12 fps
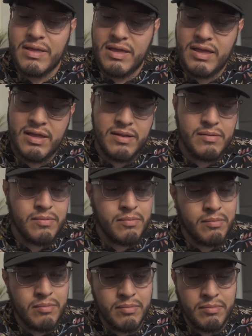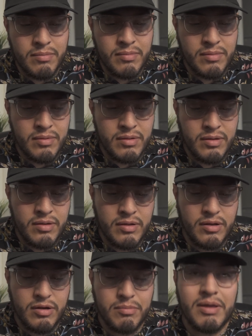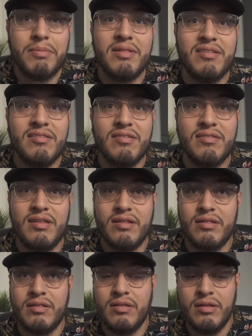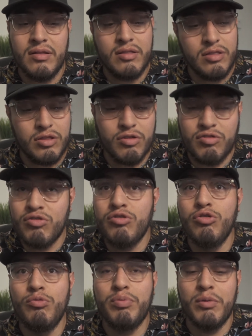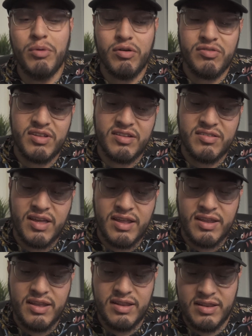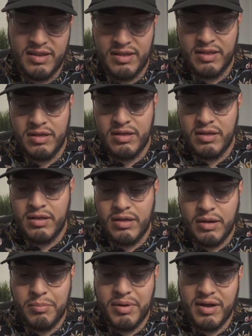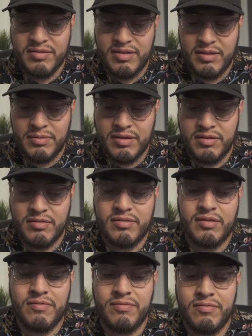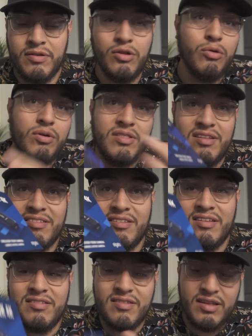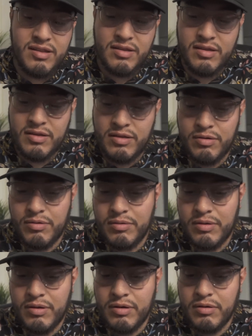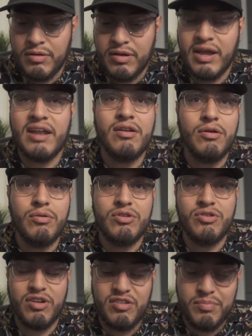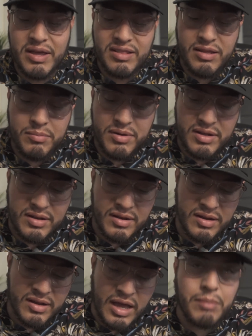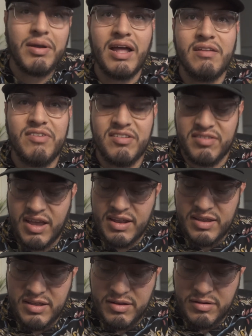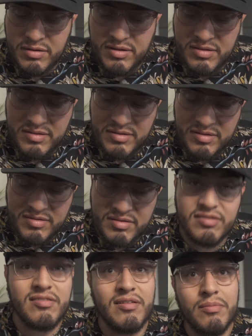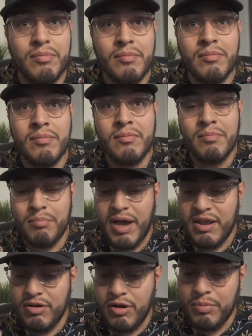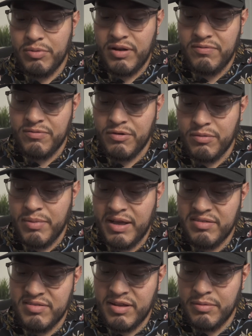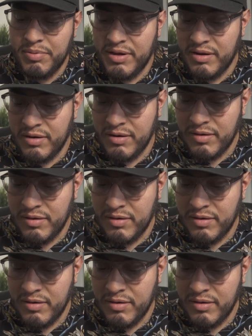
And you know, maybe this isn't the super most exciting unboxing, because if you know what this is, then you know, you kind of know what you're expecting, but I'm kind of excited, you know, because it's just a minor upgrade for my setup here.